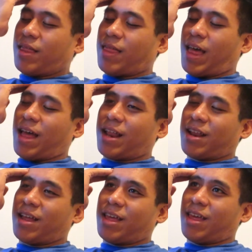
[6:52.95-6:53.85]

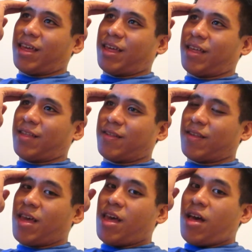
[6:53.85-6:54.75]
that is
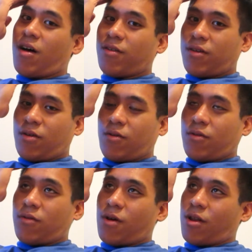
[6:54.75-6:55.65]
also